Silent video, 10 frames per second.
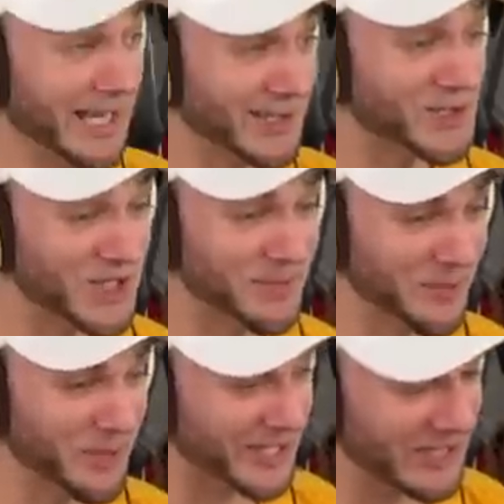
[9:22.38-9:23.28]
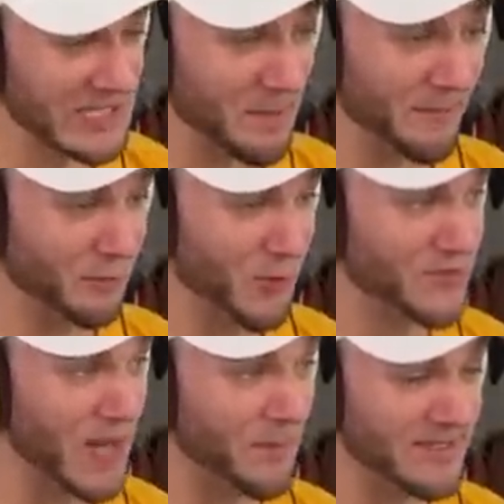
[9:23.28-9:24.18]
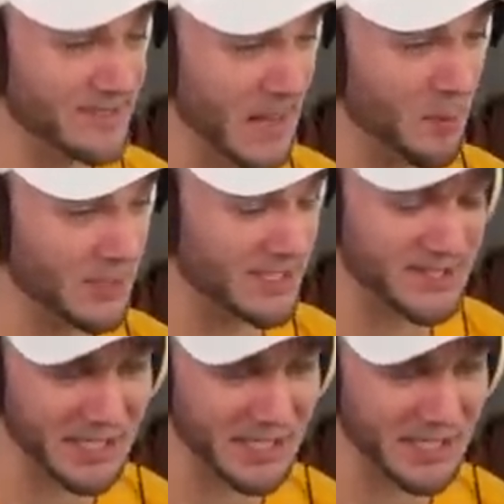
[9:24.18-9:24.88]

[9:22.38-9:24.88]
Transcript: I legitimately want to get on top of a rooftop and snipe with this